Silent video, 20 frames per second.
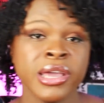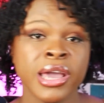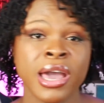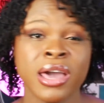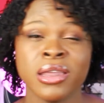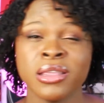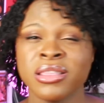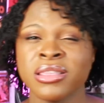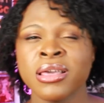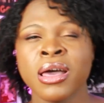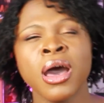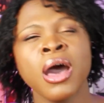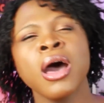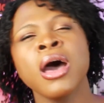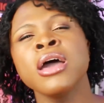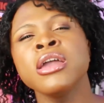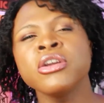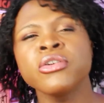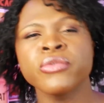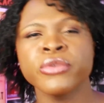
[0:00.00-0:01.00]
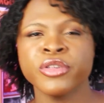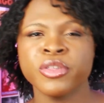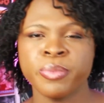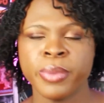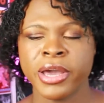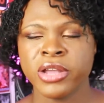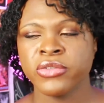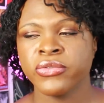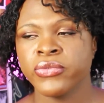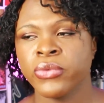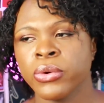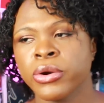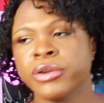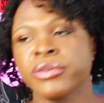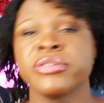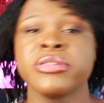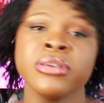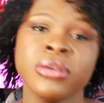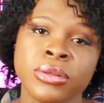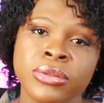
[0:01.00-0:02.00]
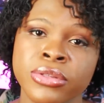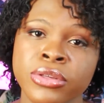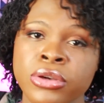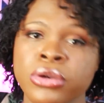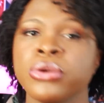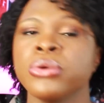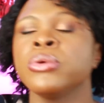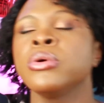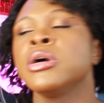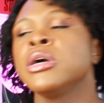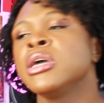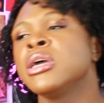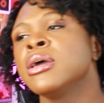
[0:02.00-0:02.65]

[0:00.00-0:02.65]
had a ton of respect for, still do.